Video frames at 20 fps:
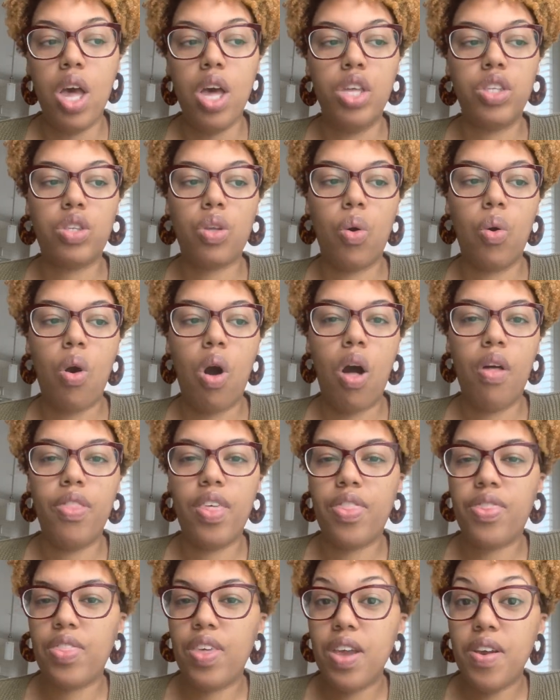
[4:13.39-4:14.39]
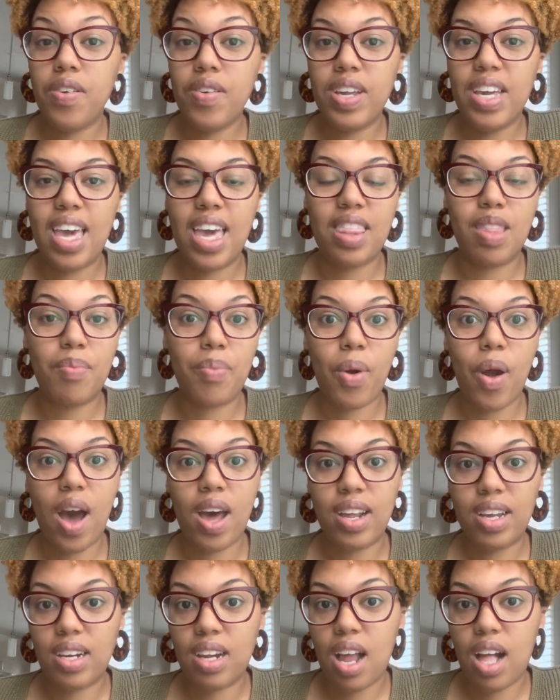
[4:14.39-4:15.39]
So the theory and the
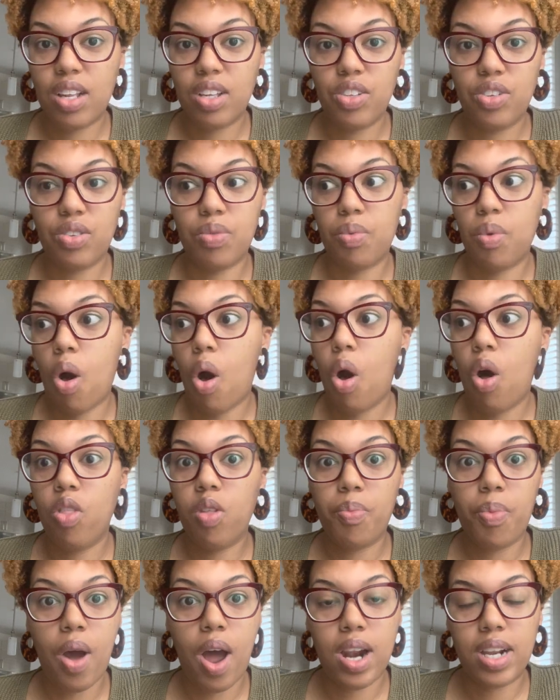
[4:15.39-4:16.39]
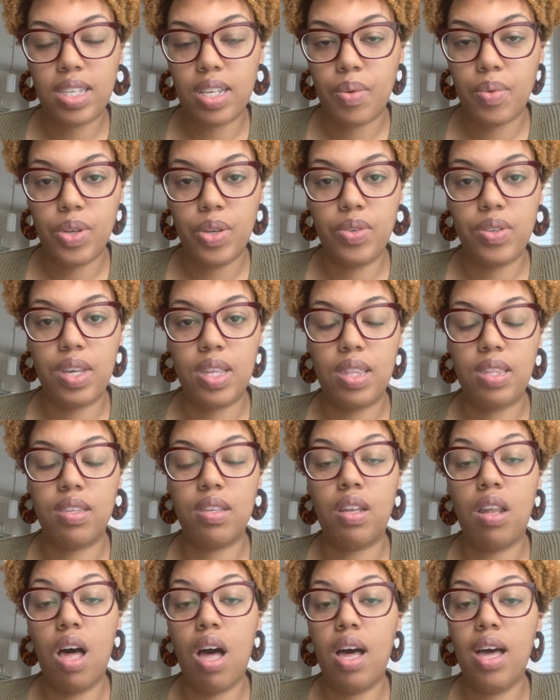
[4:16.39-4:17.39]
product knowledge, all the products that we're using in the
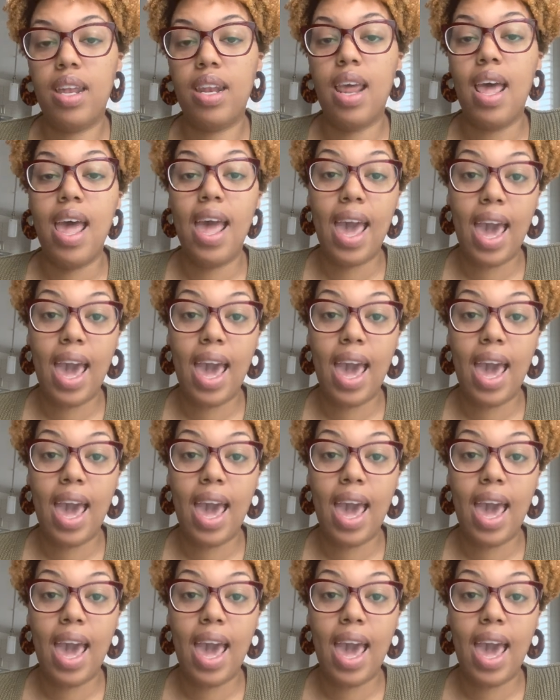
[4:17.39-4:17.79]
salon,